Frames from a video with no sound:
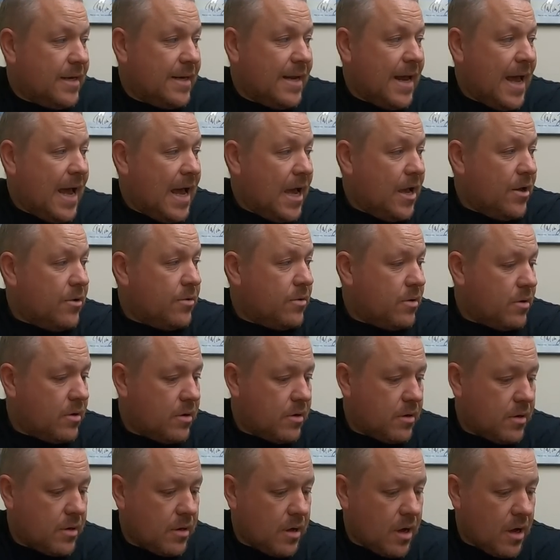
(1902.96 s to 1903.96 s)
now
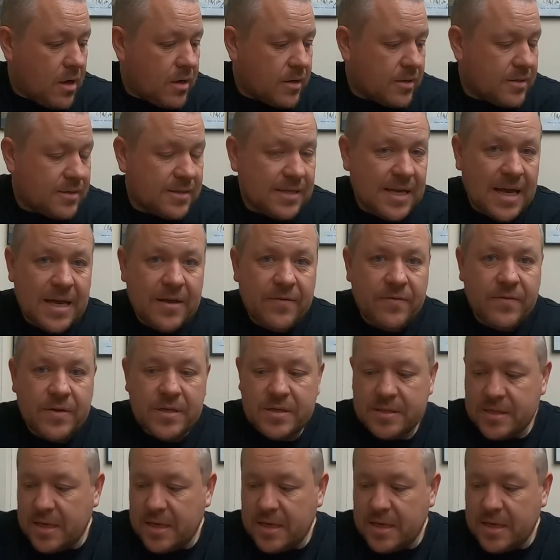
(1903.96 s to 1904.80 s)
I can safely